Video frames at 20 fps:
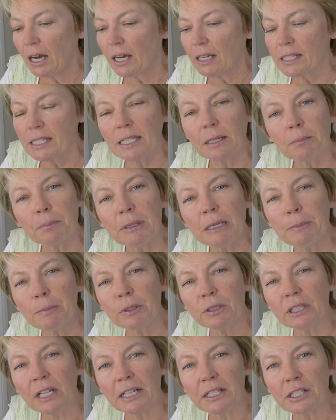Some
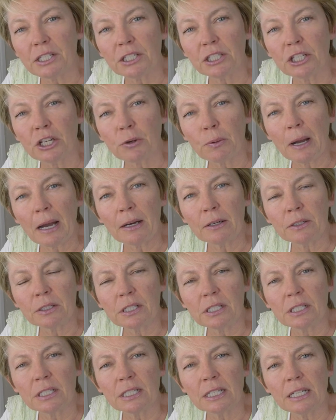people like to go
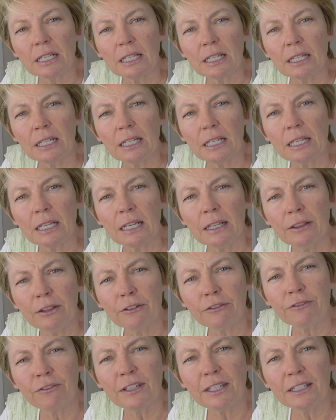out in
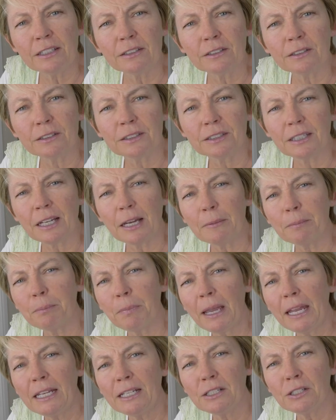the field and
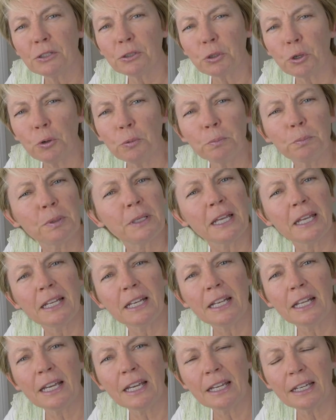paint en
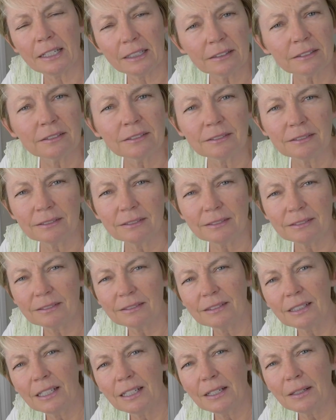plein air,
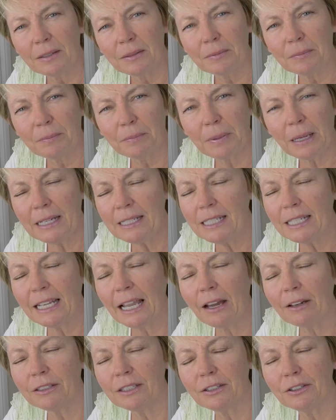painting
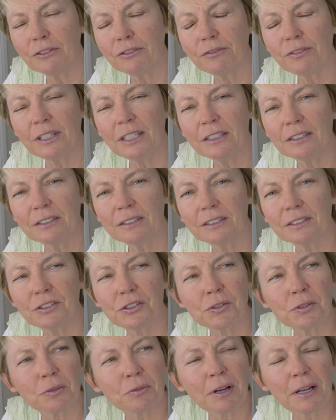out in the field,
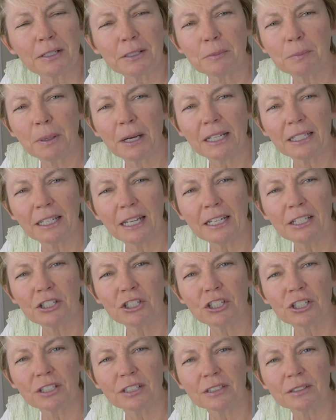surrounded by
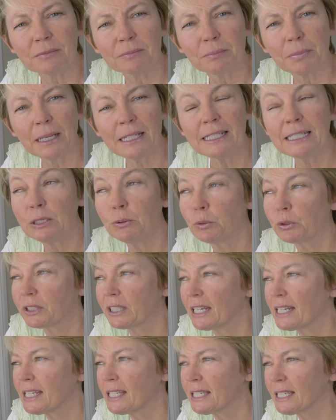nature, painting what
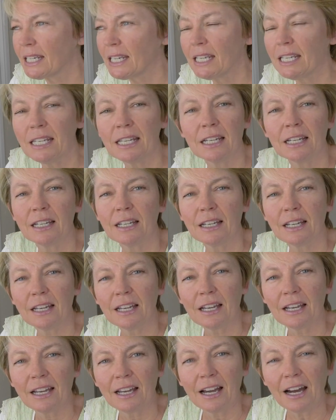they see.
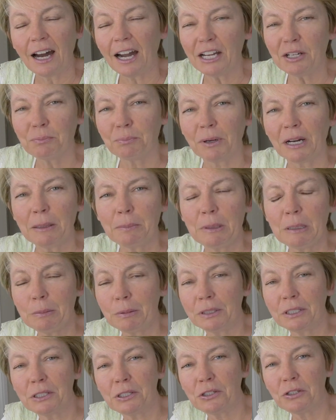I admire
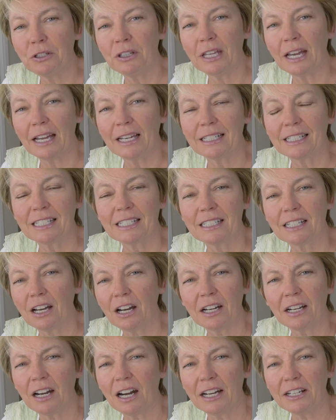people that do that.
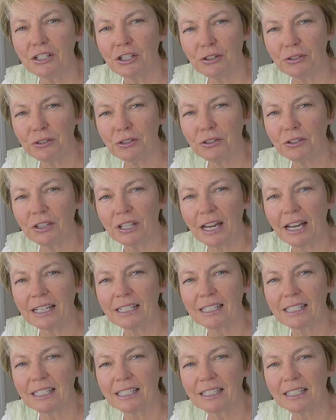I don't do
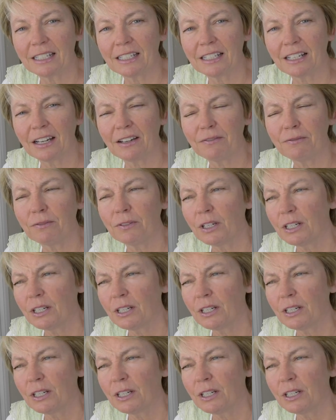that, and I've